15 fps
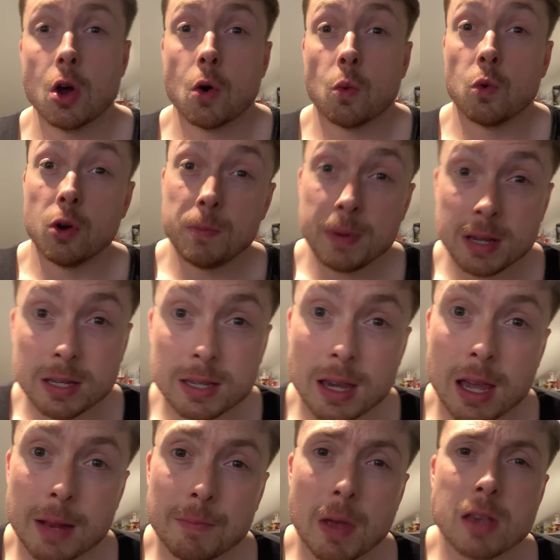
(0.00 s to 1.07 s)
would be
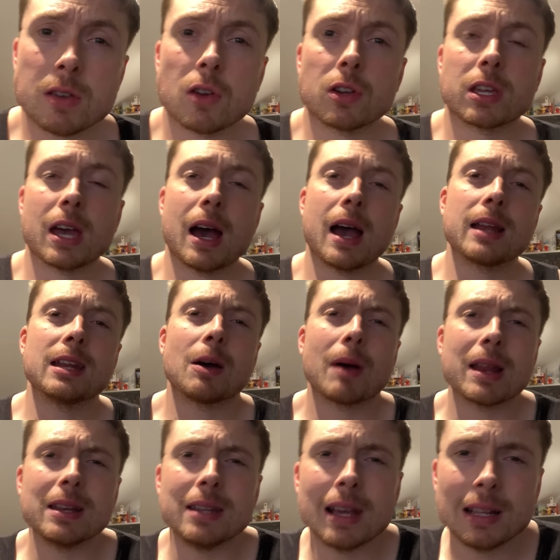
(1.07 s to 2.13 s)
seen as unkind. Now,
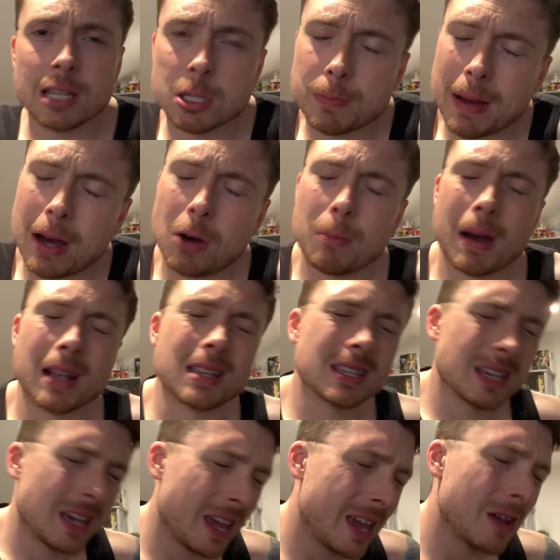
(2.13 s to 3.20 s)
I nearly spat out my
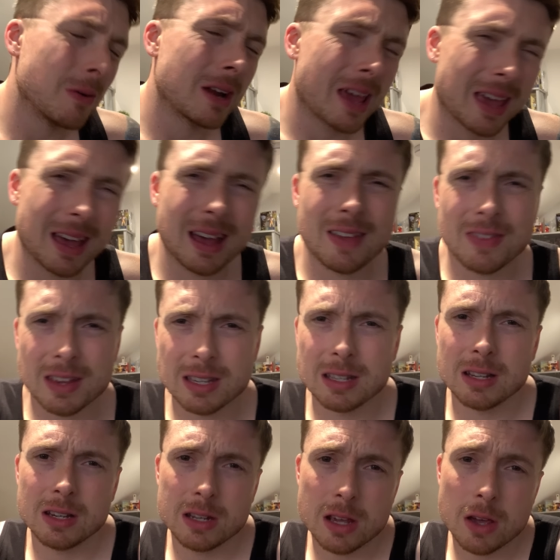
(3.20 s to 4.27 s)
tea when I heard this
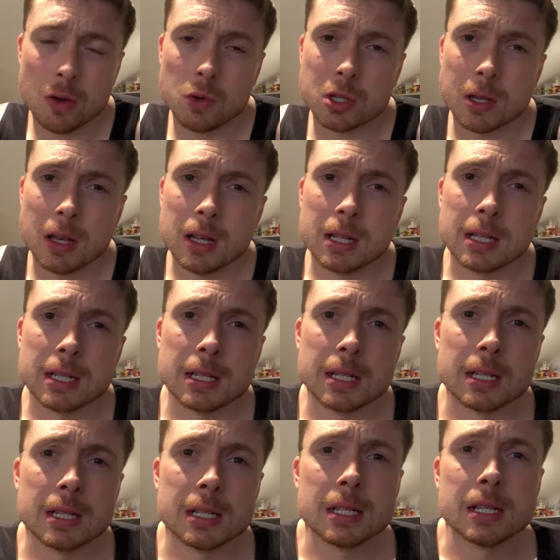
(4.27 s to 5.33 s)
news.
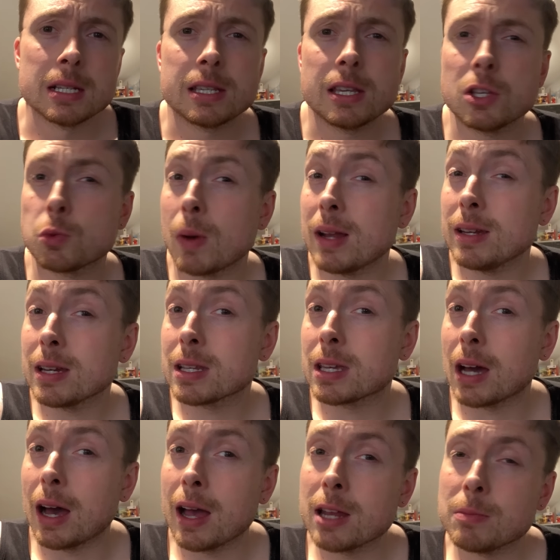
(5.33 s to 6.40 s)
Since when did
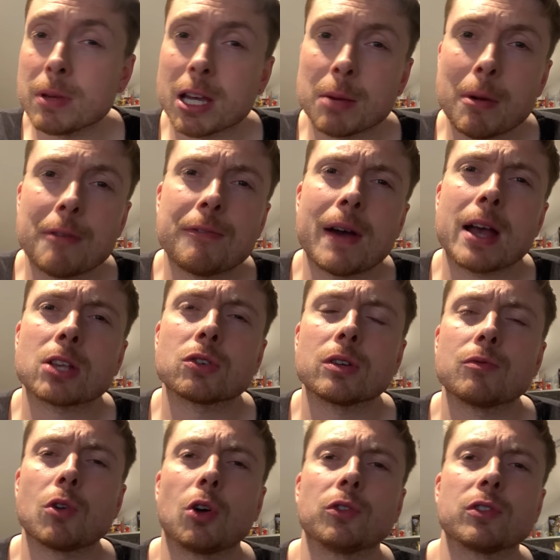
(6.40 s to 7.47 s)
kind become a factor in
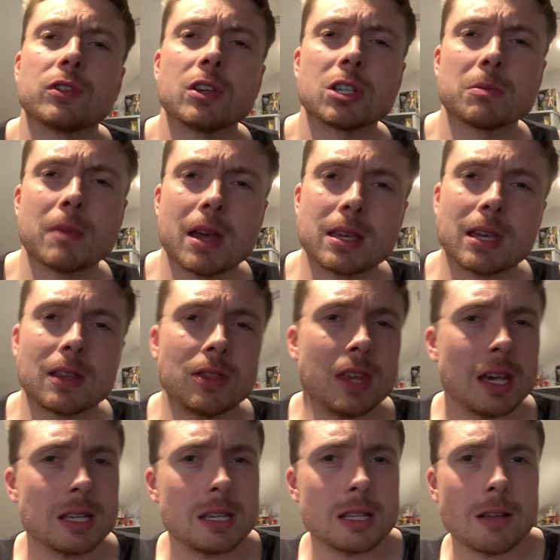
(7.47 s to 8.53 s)
royal decision-making?
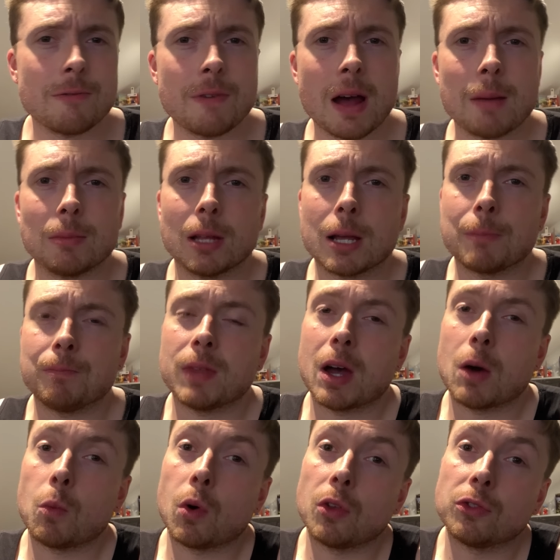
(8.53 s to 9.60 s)
This is the family
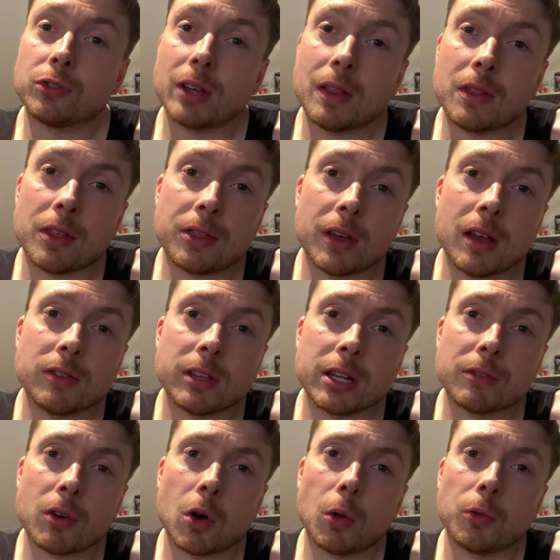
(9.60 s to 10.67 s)
that once sent the
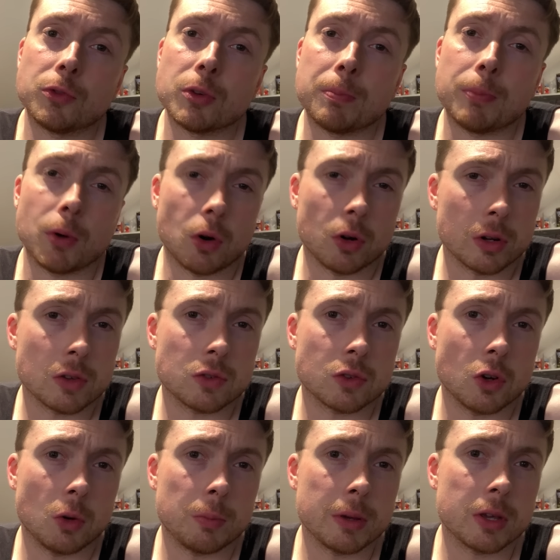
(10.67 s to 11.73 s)
thirteen-year-old to boarding
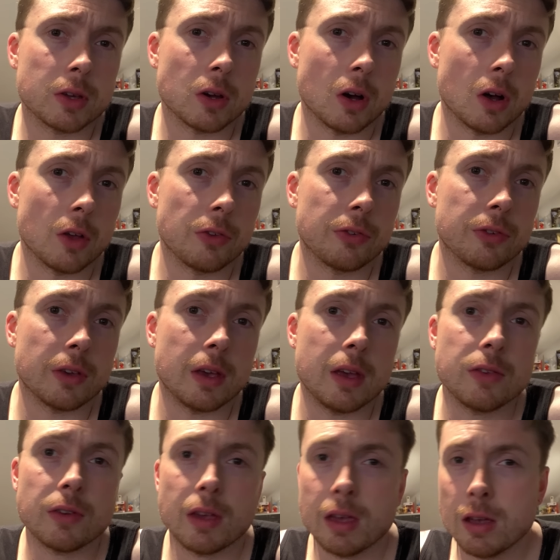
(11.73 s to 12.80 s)
school because
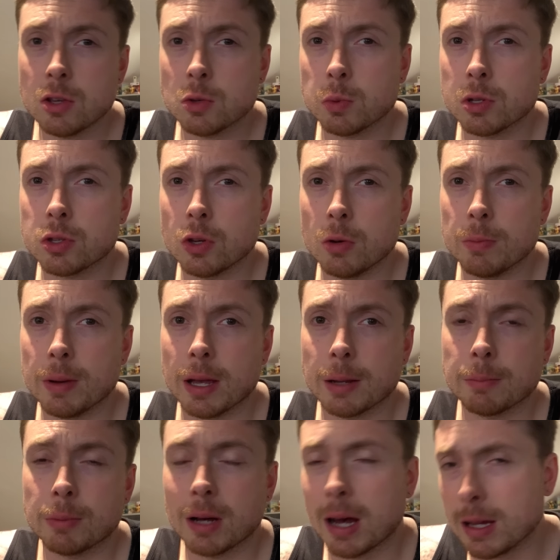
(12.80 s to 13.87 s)
his ears were too big.
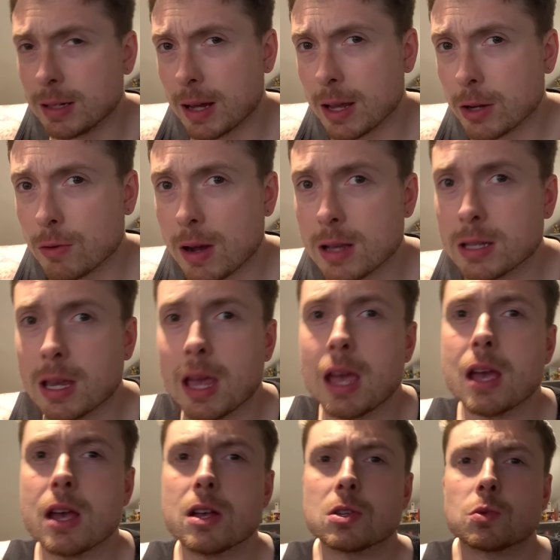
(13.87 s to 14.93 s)
But I digress.
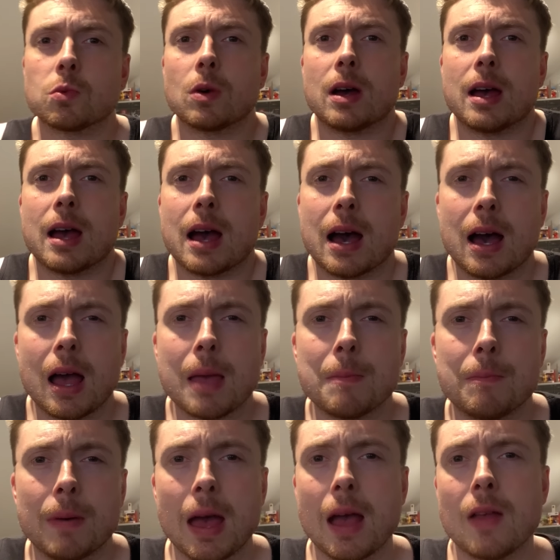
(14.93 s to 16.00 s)
Here's where I,
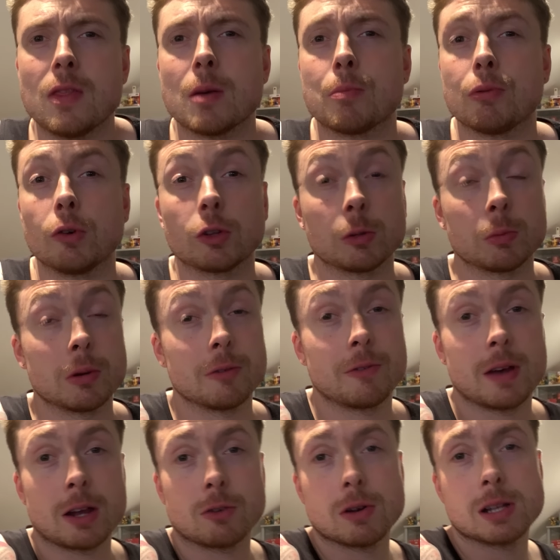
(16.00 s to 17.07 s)
Ben, the brutal but
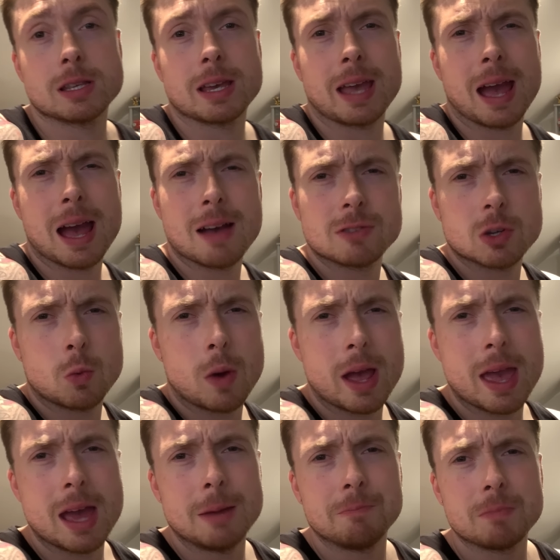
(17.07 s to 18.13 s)
fair critic, have to
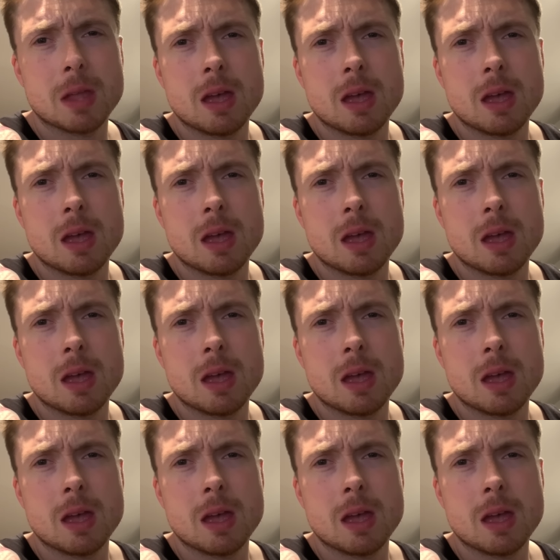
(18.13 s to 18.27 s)
weigh in.